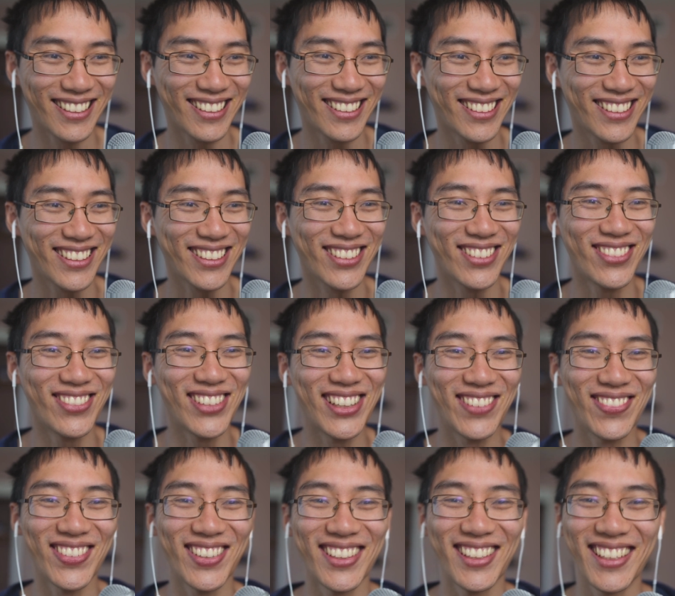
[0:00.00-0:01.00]
there's two
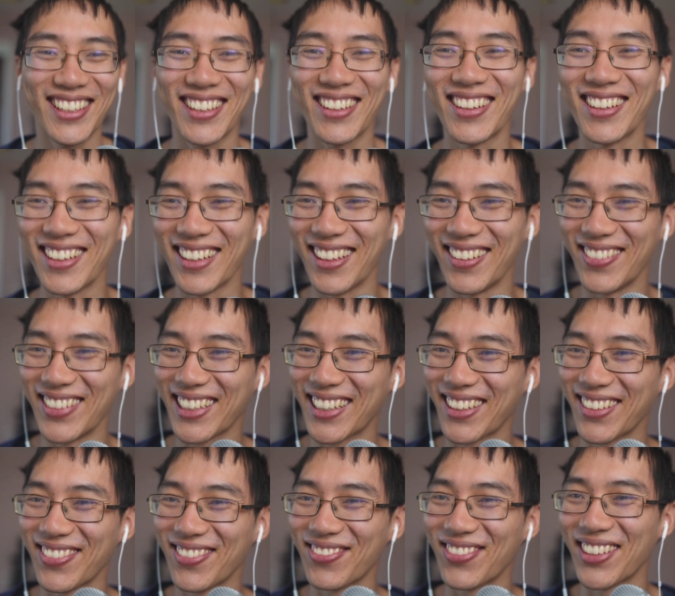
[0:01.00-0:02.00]
people here. Let me
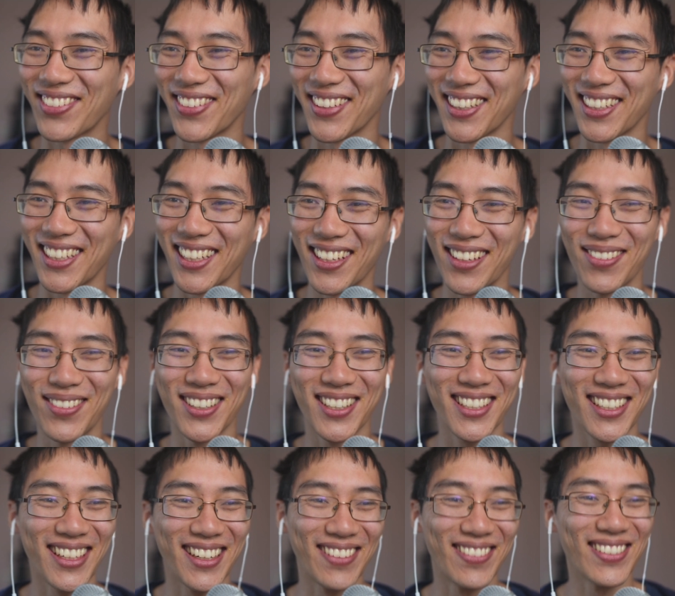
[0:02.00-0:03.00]
give people a little more
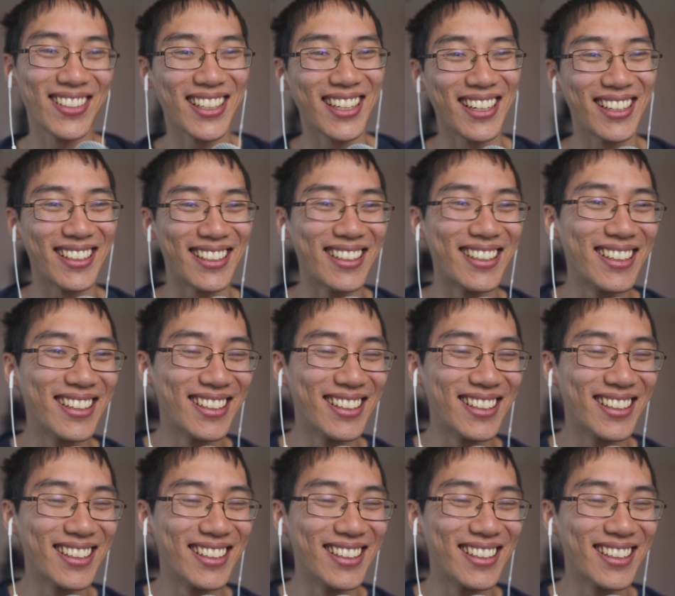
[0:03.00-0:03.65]
time to get in.